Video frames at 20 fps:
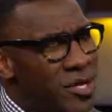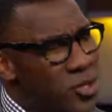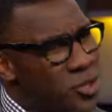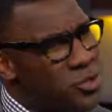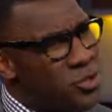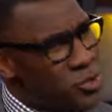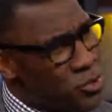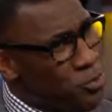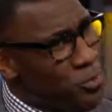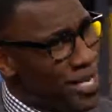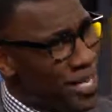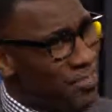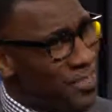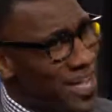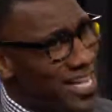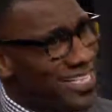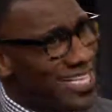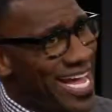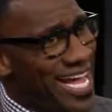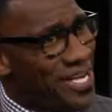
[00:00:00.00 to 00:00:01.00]
Do you really
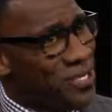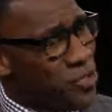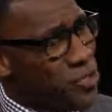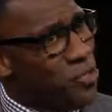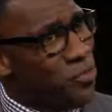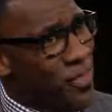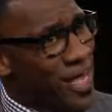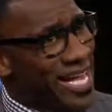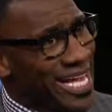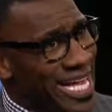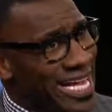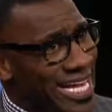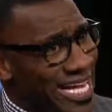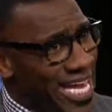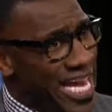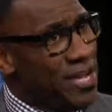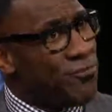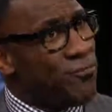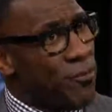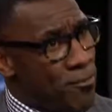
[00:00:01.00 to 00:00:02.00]
think that? Do you think a
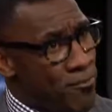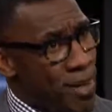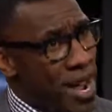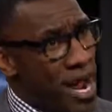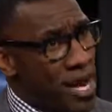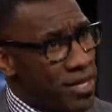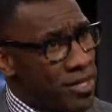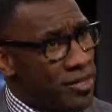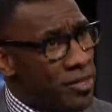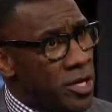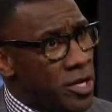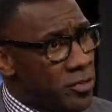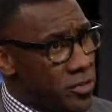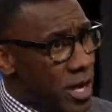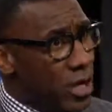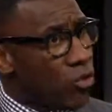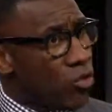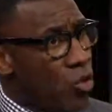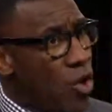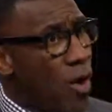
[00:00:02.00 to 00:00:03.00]
kid from Maryland
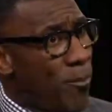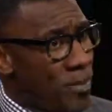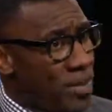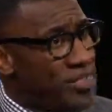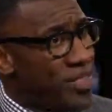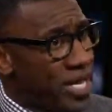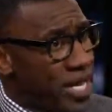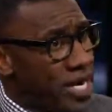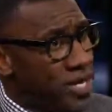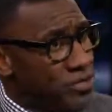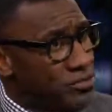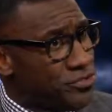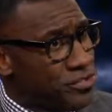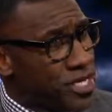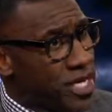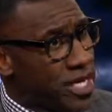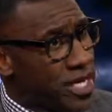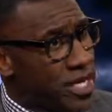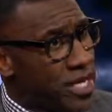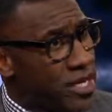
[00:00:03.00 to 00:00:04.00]
that grew up in the inner
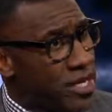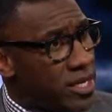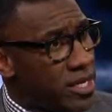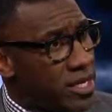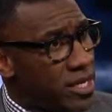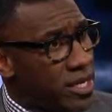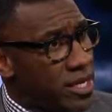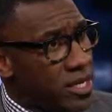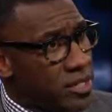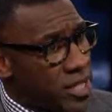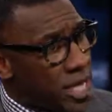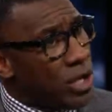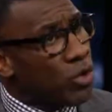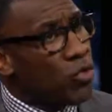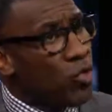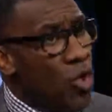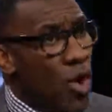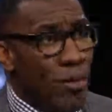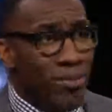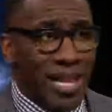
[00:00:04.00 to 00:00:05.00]
city, that grew up